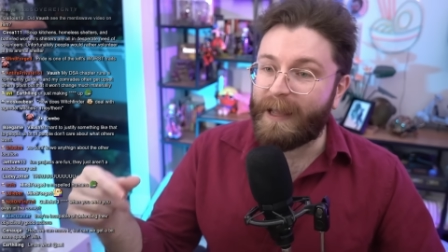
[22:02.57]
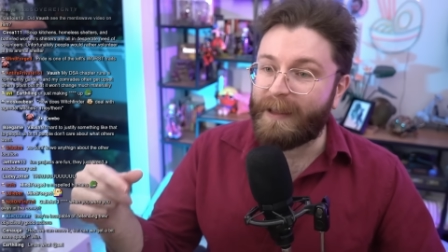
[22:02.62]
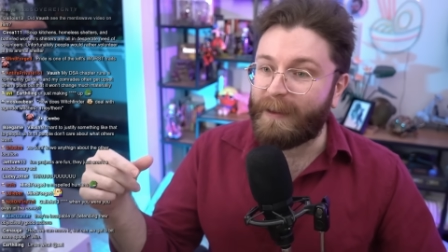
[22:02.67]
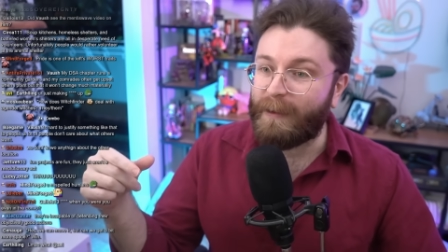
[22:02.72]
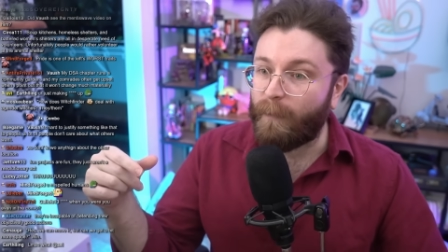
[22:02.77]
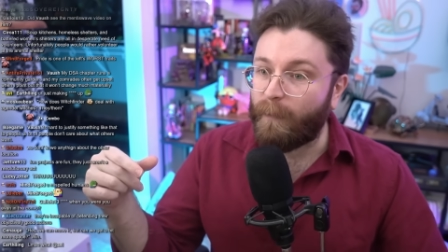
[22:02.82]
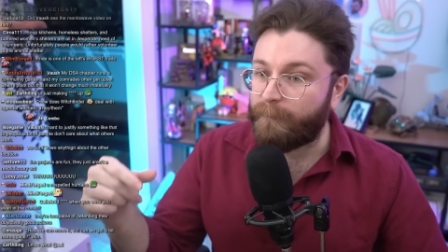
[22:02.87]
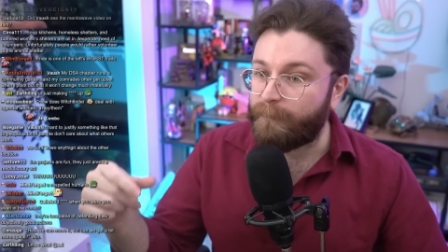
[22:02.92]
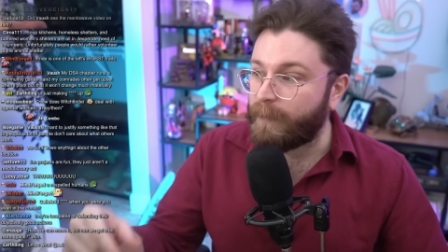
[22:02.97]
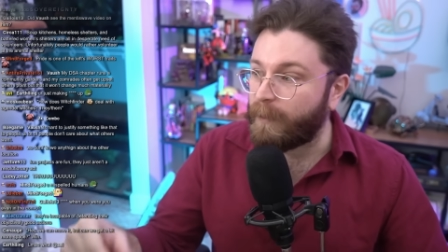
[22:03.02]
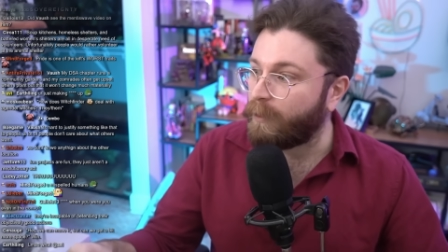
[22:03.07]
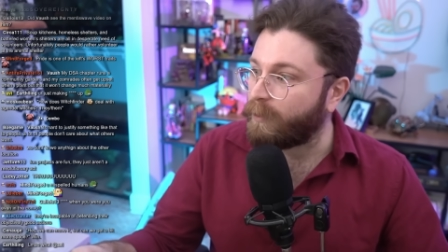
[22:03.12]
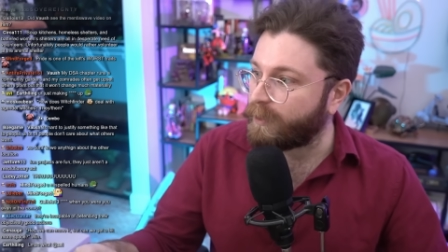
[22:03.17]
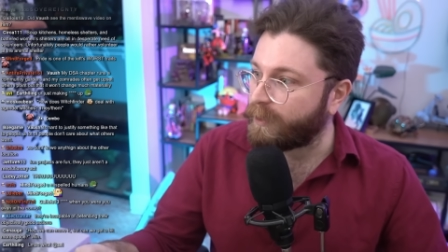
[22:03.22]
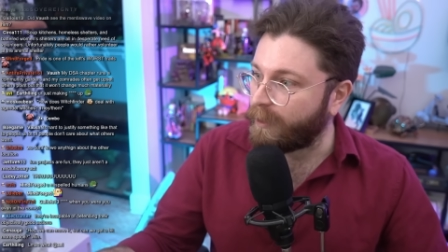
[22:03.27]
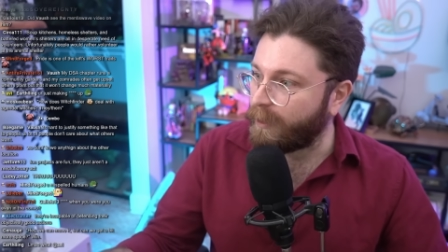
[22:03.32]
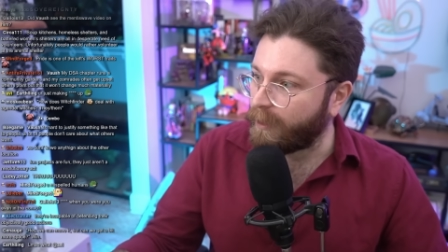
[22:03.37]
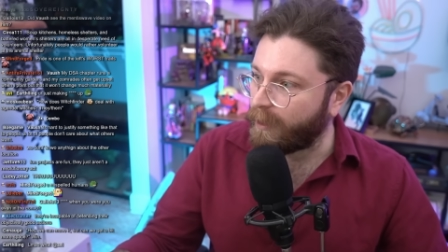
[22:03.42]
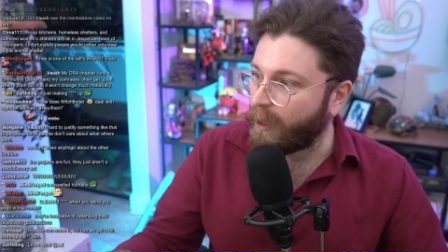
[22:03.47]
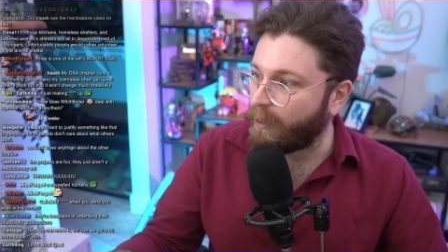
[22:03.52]
and they refused
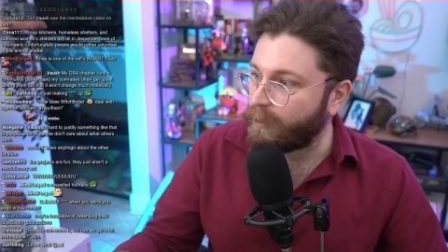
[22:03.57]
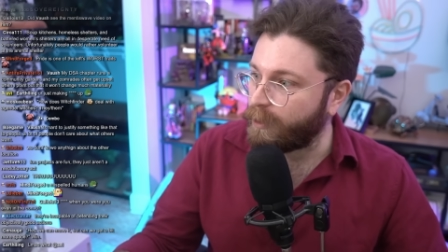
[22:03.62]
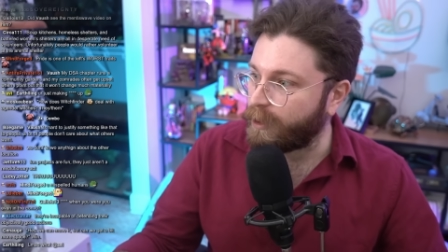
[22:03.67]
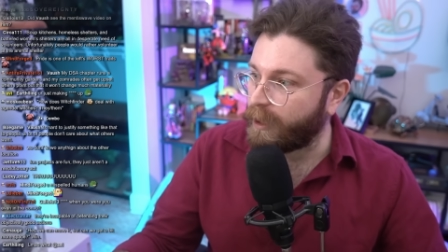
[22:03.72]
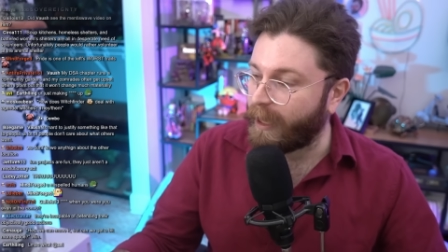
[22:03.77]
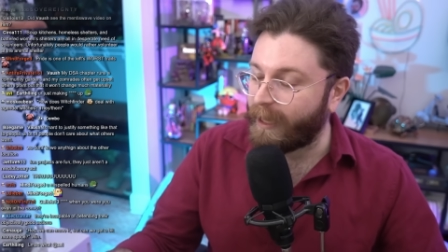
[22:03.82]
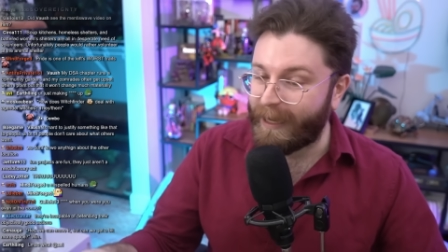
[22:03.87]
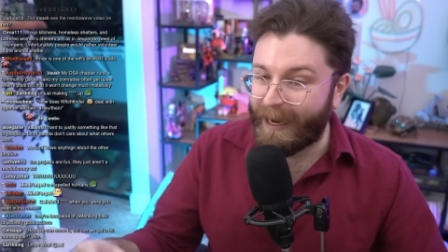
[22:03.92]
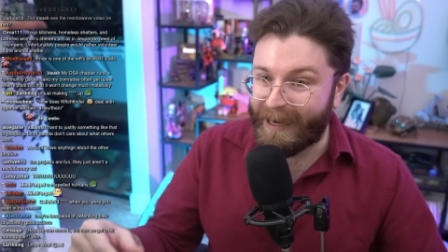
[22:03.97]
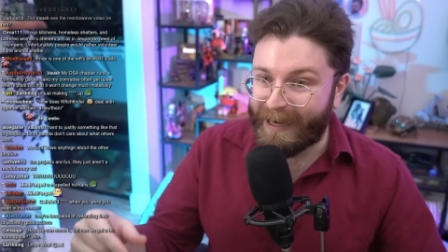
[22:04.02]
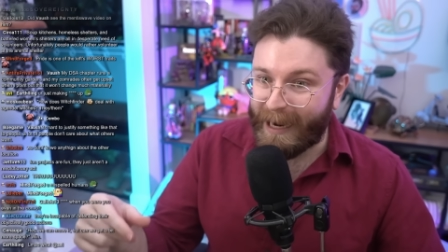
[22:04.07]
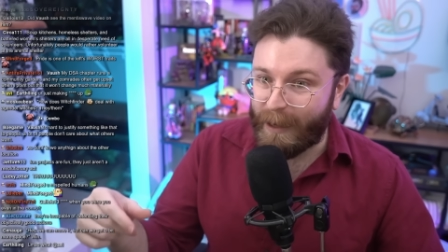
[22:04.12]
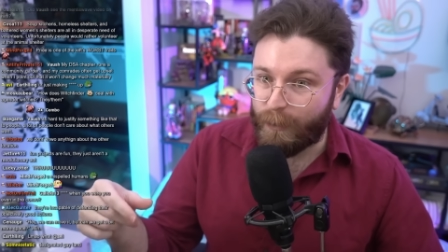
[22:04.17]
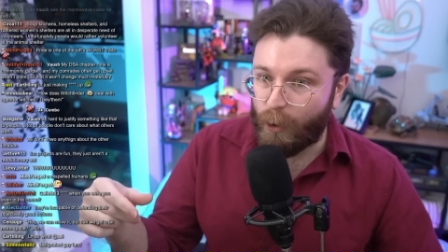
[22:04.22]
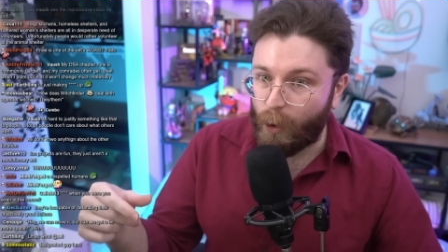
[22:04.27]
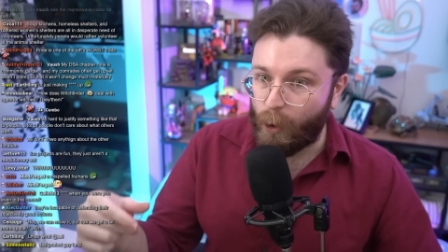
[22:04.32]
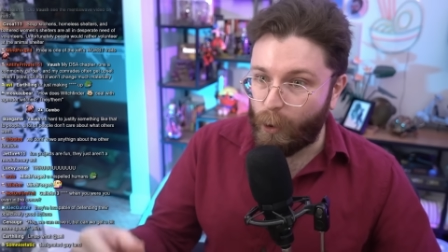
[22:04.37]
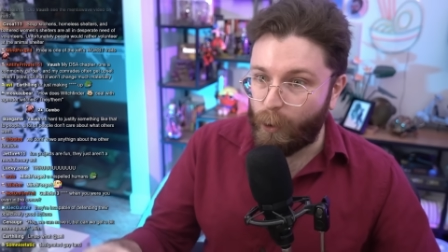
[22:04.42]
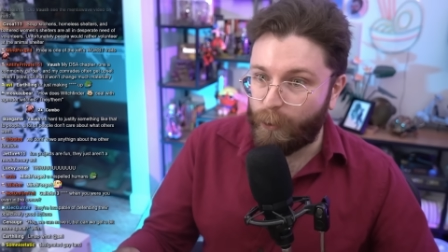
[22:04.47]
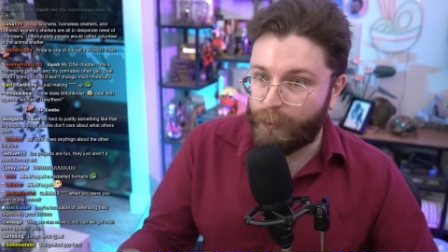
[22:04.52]
to negotiate. And now
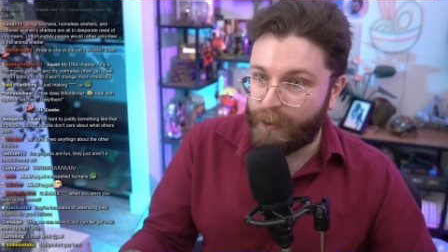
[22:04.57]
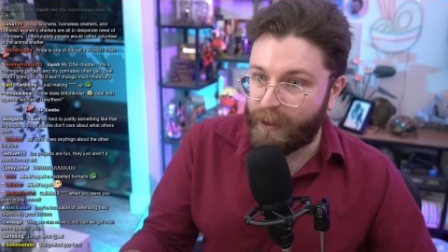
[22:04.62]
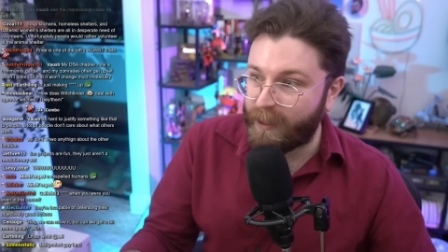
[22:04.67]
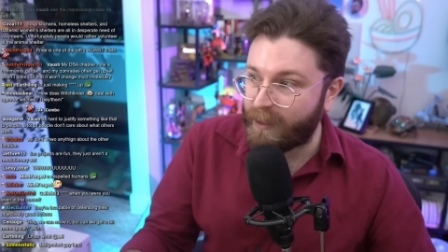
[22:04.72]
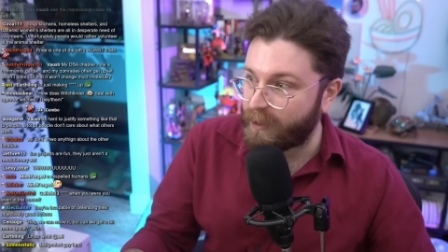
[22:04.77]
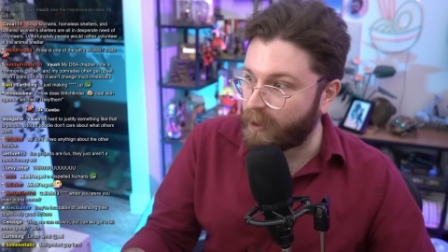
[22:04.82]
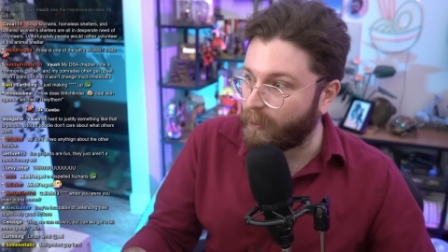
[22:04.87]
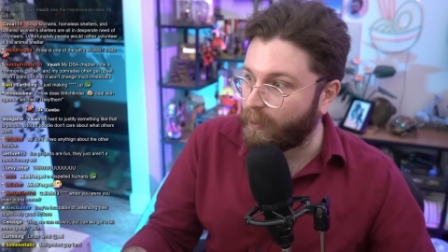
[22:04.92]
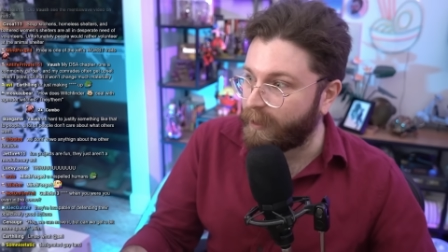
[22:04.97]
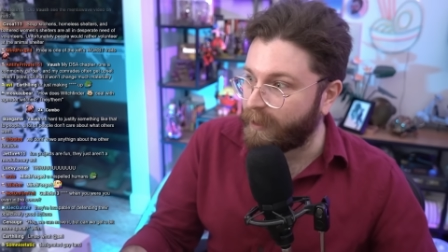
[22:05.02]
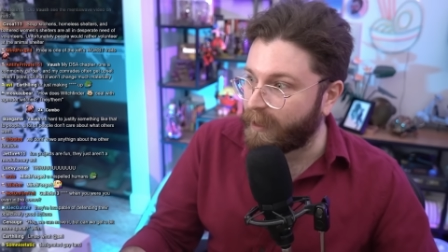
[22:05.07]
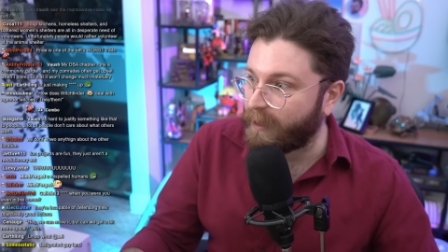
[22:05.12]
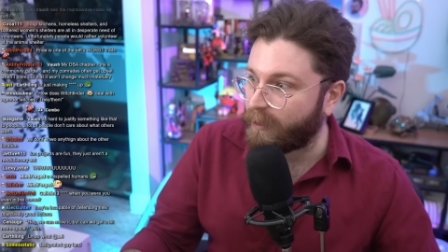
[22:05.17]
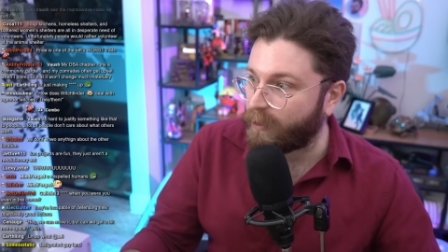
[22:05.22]
the whole thing is going to get